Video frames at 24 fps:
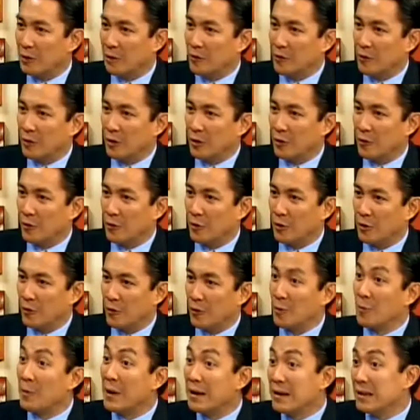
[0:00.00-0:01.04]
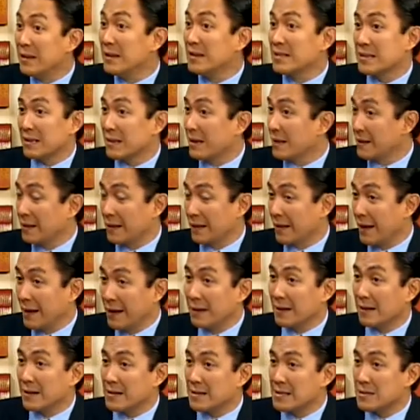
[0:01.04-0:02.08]
for many things that
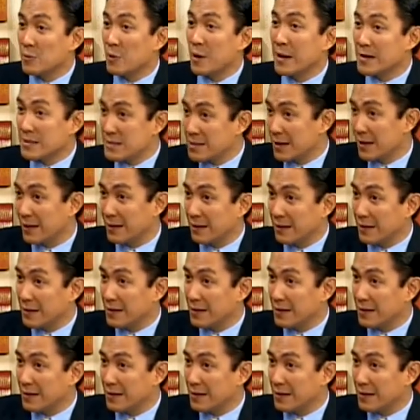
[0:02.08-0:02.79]
ail us. Why is that,